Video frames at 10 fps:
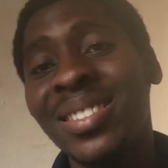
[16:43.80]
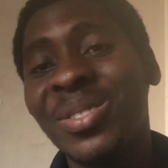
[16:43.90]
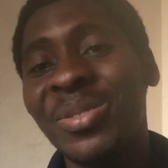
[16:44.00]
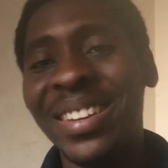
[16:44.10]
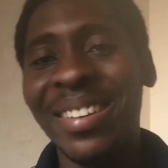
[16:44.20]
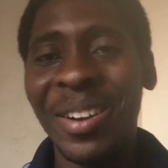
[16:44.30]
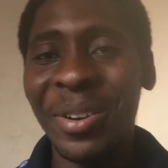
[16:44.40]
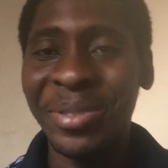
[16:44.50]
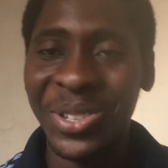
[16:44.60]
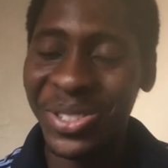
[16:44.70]
really love
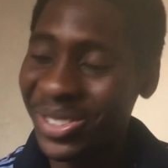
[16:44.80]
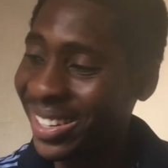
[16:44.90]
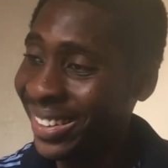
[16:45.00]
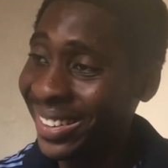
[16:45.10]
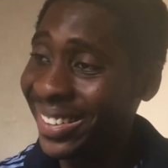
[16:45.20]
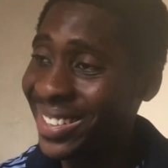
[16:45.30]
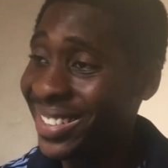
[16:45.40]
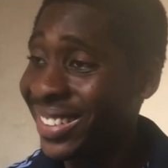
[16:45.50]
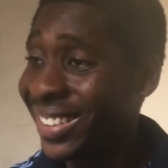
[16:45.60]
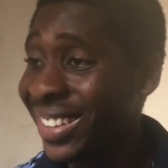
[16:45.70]
to drink.
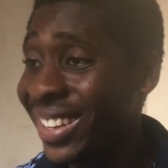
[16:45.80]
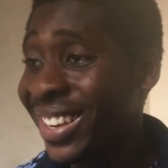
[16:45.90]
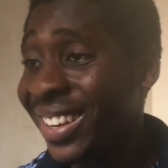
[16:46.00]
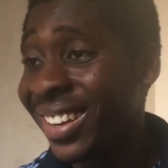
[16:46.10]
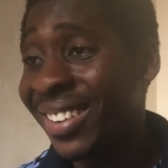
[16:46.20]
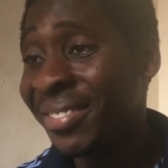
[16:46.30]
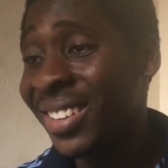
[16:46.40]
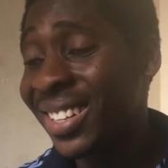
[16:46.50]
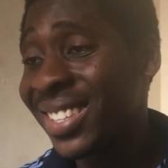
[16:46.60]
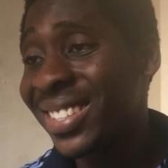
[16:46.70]
I've
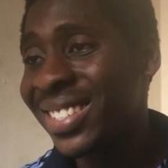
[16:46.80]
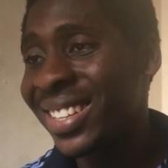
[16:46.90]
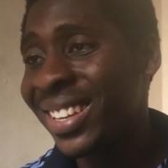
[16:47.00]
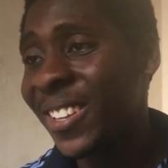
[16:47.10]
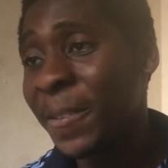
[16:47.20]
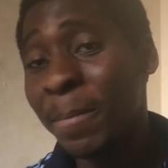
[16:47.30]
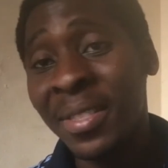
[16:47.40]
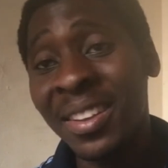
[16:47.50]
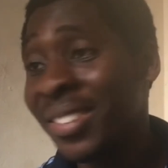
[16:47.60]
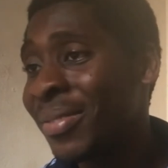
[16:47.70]
got to say,
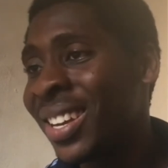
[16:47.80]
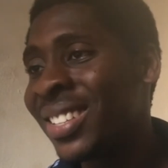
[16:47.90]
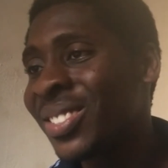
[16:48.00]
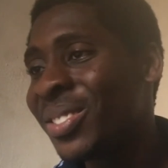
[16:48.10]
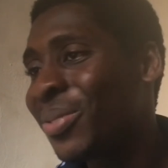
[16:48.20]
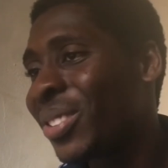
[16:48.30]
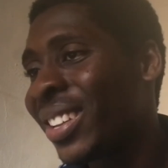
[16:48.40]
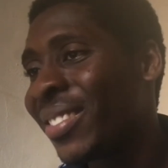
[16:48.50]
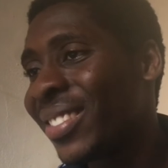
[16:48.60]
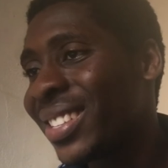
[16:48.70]
but it's good for the
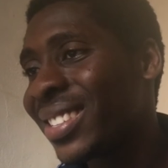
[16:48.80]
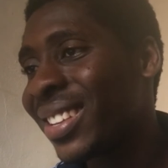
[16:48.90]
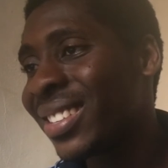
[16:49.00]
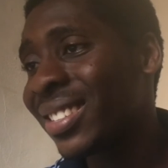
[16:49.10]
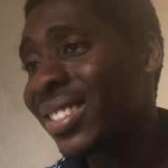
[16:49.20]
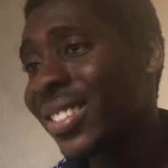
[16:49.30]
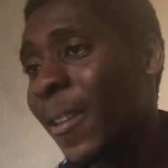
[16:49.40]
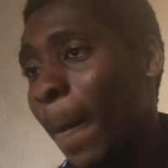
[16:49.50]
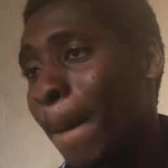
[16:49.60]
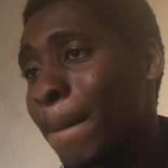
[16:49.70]
investors.
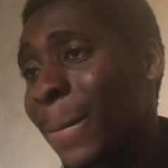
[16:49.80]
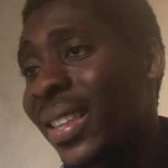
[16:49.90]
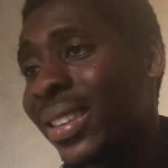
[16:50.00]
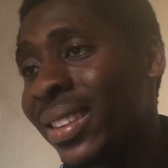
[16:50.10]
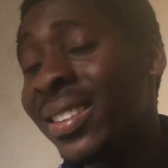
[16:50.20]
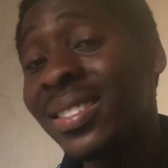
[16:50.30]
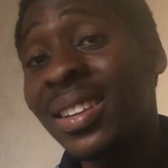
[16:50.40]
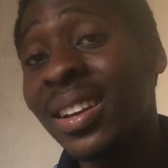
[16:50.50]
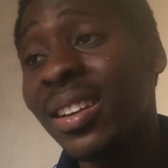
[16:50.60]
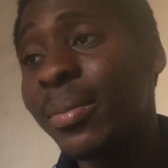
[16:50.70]
Guinness
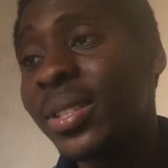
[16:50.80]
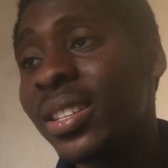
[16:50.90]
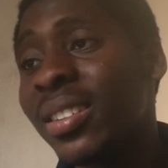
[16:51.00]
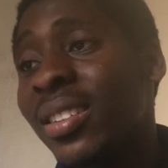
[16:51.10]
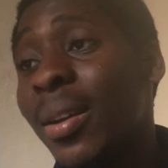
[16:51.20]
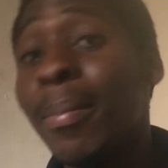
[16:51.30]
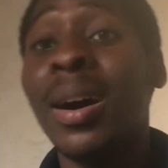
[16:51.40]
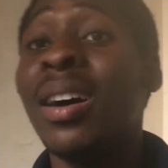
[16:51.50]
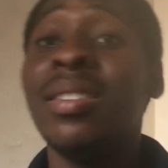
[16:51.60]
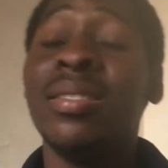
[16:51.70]
Ghana Limited,
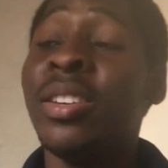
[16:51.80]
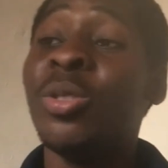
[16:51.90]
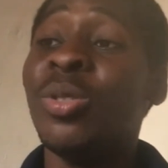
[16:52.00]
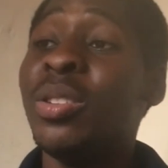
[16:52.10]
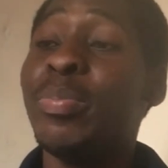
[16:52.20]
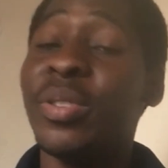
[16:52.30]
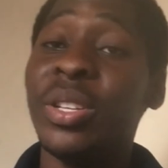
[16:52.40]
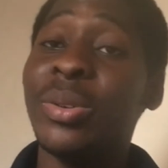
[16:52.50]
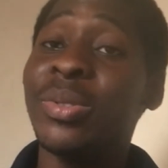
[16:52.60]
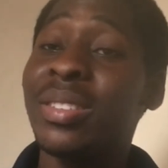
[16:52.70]
but they don't only
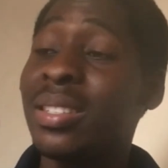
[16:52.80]
produce